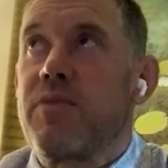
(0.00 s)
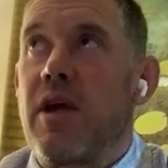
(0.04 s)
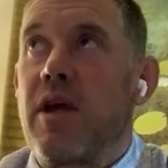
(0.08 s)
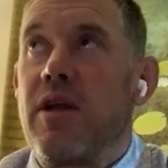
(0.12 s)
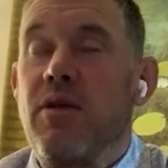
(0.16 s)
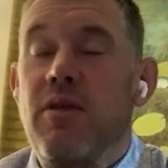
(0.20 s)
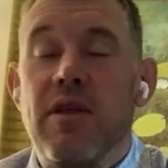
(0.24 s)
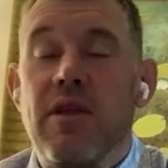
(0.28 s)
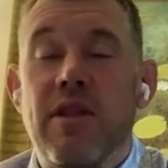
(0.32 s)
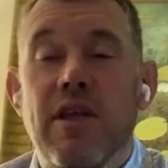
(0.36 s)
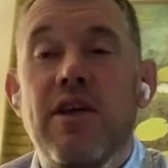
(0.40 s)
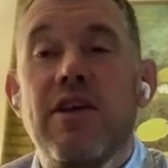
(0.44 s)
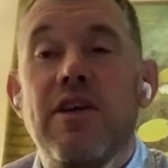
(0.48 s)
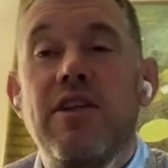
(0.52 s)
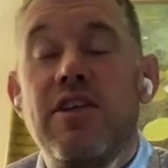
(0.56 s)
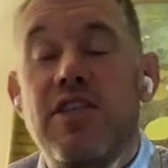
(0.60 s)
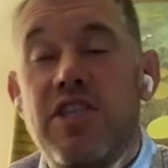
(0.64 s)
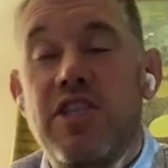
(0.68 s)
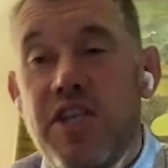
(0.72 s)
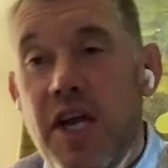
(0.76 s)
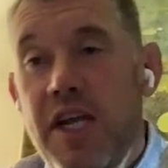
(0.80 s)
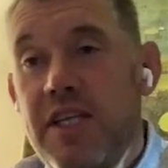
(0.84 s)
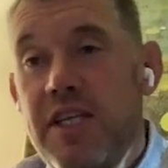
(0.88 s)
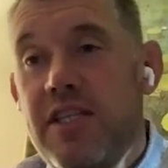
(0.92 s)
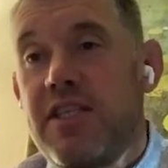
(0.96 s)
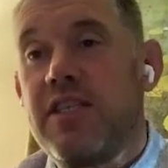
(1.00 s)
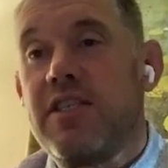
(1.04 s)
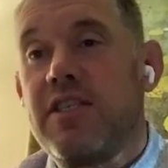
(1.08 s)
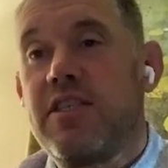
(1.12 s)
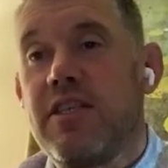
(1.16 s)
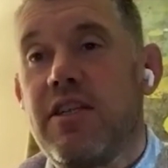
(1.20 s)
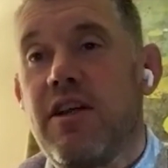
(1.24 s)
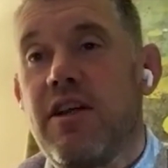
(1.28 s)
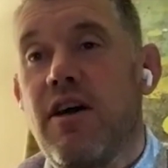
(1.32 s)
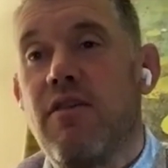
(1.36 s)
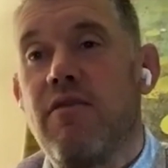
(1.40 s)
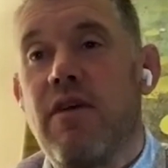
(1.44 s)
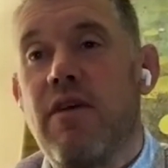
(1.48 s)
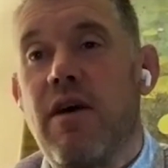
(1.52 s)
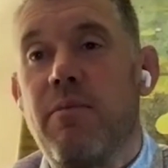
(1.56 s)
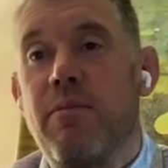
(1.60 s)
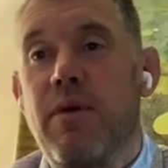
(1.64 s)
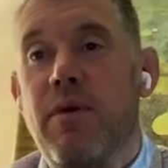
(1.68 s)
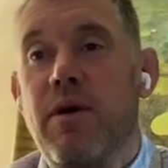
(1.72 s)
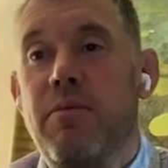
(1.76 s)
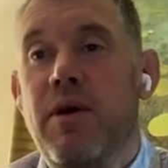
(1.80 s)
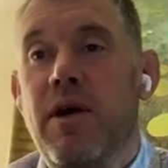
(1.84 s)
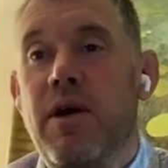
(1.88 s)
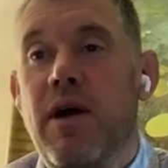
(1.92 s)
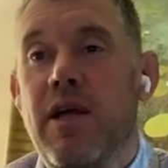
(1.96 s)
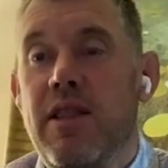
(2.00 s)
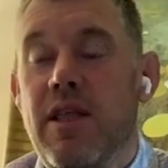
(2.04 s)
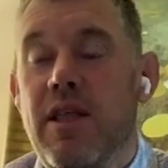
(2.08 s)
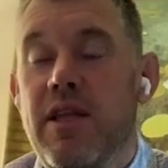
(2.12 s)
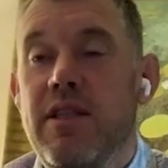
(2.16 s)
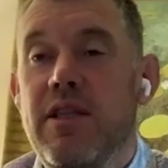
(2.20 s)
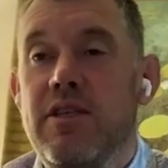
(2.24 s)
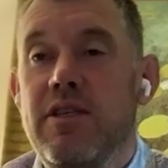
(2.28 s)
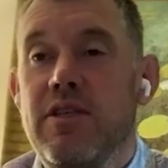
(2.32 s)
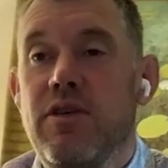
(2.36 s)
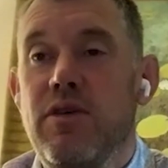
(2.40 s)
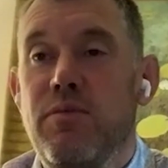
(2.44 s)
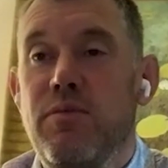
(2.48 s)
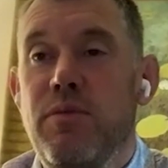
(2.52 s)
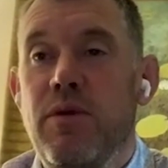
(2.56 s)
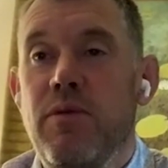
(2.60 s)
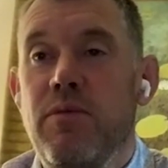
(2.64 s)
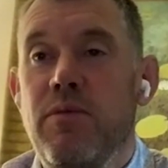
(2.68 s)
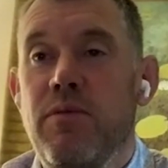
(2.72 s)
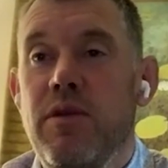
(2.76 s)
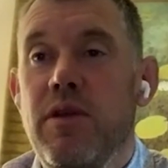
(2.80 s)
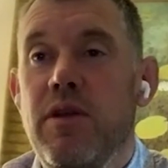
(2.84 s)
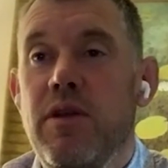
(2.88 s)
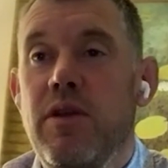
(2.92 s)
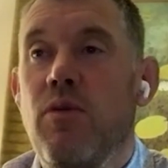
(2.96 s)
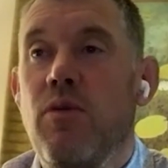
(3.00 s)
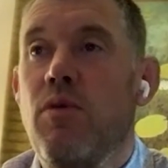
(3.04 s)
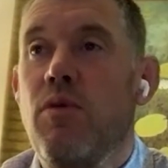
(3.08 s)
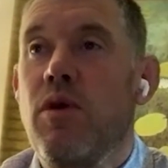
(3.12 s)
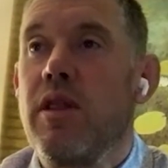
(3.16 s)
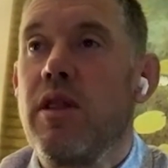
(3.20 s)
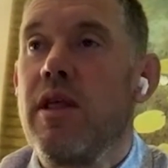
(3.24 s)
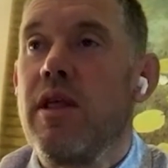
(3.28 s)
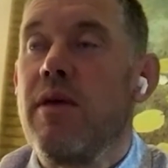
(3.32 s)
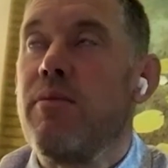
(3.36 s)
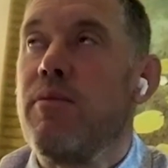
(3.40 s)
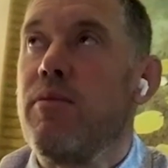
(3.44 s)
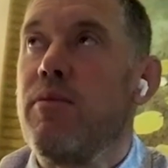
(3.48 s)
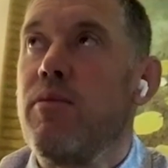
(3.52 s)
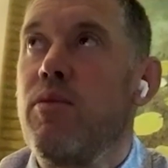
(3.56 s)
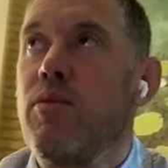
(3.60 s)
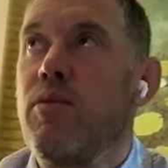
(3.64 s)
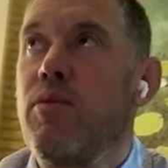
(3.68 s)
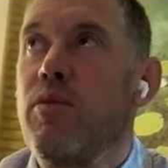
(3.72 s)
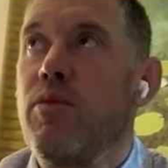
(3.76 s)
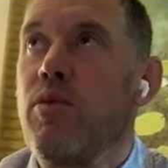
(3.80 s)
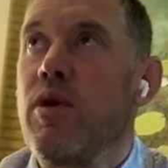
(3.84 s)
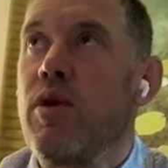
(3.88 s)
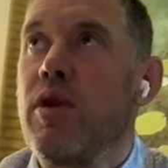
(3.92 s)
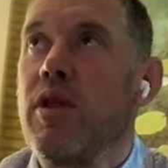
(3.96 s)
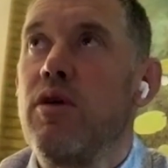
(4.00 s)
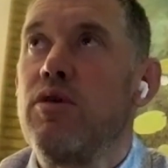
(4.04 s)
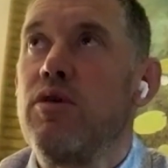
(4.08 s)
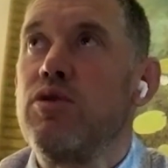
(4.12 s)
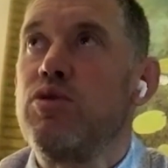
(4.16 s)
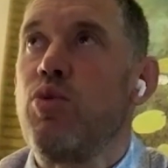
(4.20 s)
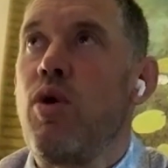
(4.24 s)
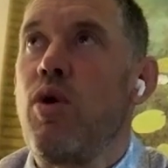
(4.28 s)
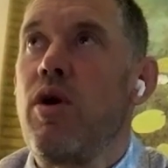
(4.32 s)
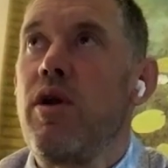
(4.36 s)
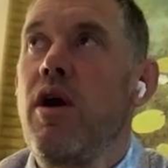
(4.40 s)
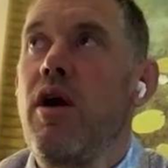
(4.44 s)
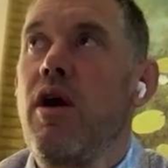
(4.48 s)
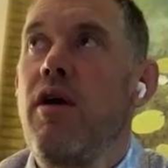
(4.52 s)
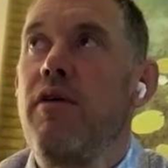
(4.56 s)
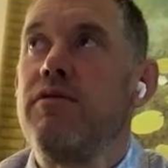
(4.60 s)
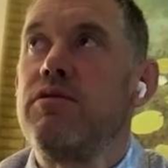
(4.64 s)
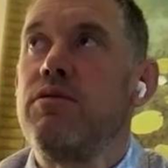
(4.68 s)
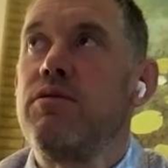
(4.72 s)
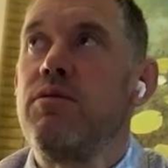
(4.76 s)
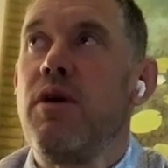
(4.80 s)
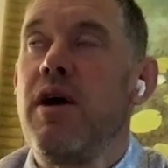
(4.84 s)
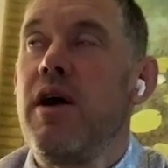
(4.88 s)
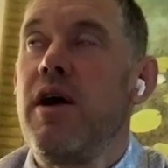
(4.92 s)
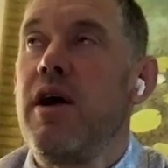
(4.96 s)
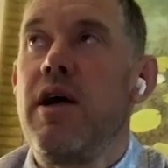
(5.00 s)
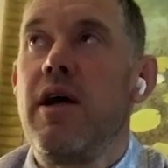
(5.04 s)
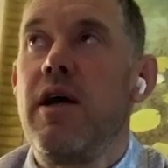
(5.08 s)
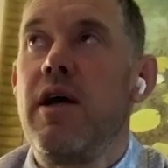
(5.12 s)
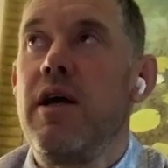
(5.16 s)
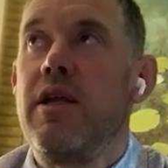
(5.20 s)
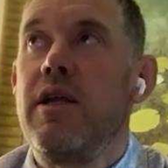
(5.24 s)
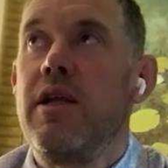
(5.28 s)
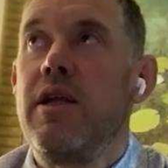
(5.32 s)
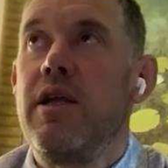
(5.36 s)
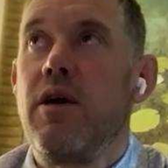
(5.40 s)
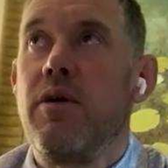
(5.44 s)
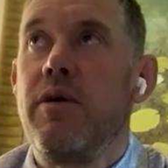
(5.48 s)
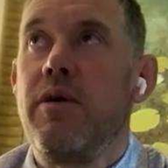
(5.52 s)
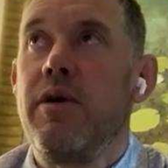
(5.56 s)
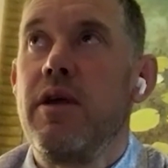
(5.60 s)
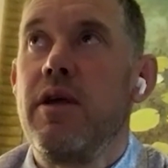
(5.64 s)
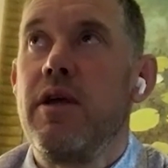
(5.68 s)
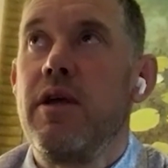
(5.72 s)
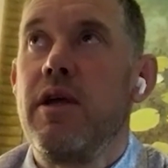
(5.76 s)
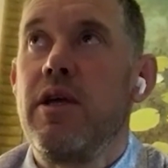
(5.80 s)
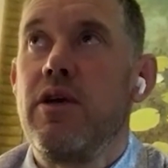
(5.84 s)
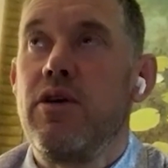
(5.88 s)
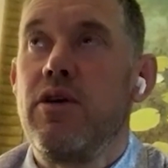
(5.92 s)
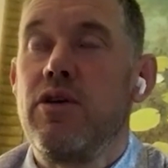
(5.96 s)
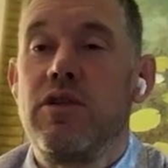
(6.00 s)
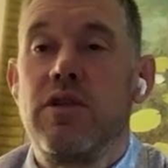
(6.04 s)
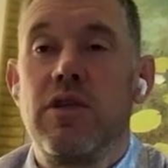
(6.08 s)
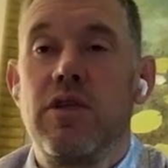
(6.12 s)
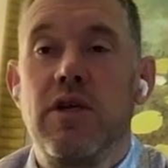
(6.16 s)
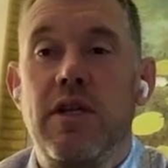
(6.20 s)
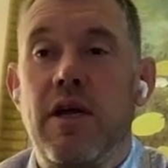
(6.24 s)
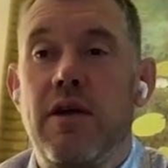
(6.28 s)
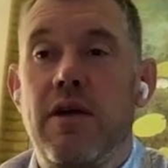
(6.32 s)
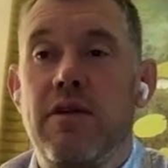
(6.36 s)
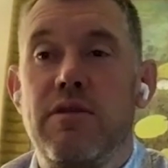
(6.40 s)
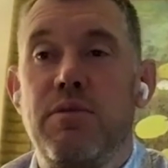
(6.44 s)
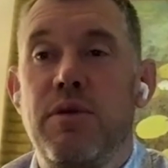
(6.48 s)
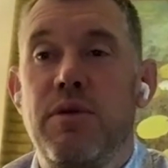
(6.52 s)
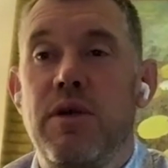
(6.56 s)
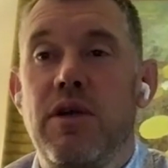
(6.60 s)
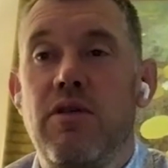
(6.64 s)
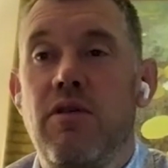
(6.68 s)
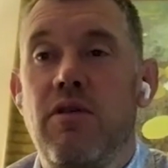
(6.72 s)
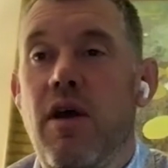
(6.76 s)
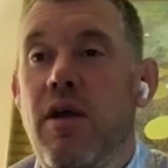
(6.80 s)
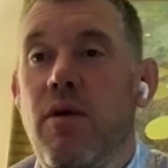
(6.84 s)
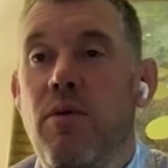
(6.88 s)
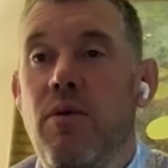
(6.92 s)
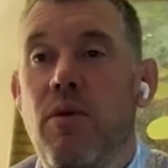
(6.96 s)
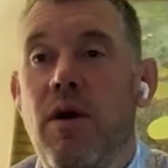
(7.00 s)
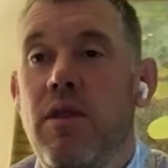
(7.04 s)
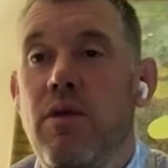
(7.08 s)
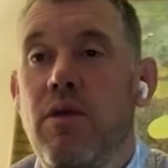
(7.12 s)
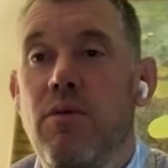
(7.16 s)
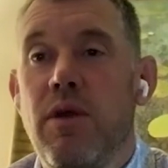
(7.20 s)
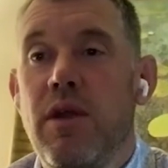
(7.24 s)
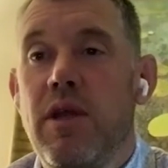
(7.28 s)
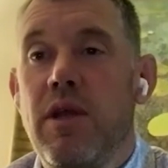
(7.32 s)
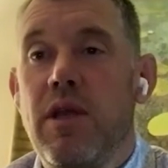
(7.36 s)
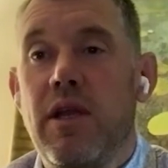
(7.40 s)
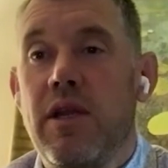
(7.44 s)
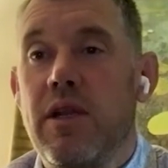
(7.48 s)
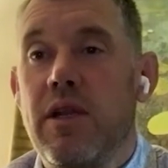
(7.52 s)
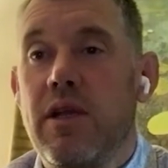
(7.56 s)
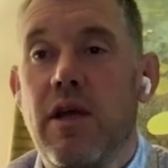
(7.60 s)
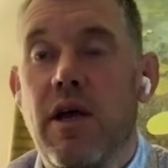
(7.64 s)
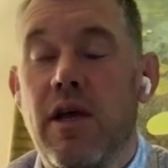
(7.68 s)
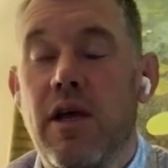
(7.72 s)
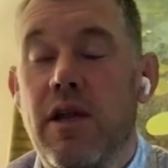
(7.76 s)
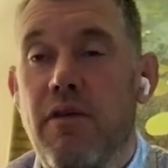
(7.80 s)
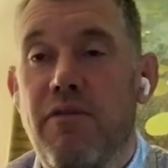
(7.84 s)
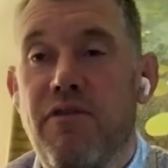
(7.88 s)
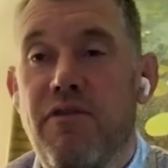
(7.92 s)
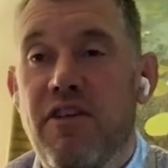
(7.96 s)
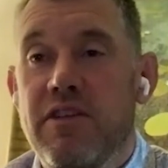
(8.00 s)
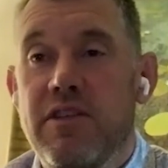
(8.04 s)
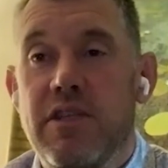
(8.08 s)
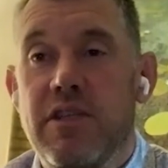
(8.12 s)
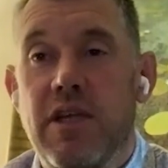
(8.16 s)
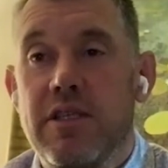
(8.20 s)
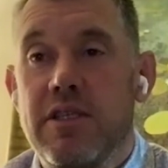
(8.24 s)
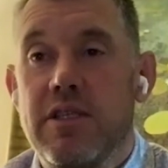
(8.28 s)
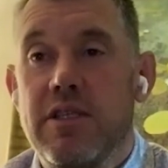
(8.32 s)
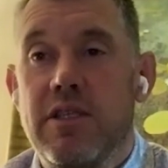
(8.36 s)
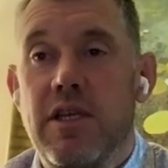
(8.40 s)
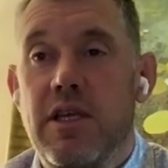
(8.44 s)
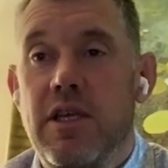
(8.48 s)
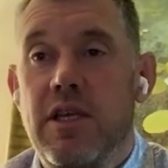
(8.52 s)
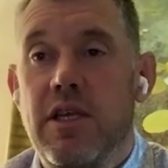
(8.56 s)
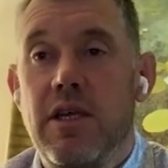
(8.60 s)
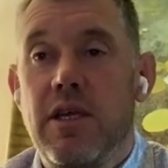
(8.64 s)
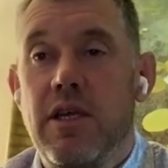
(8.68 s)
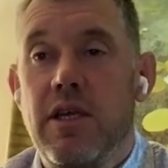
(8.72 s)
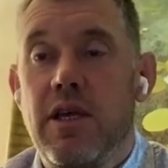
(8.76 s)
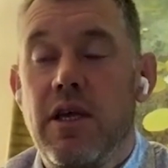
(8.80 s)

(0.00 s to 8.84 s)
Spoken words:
I don't think they're going to change it to November, but I think this could be, you know, one of those one-offs where, you know, it could turn out to be a great weather week and a fantastic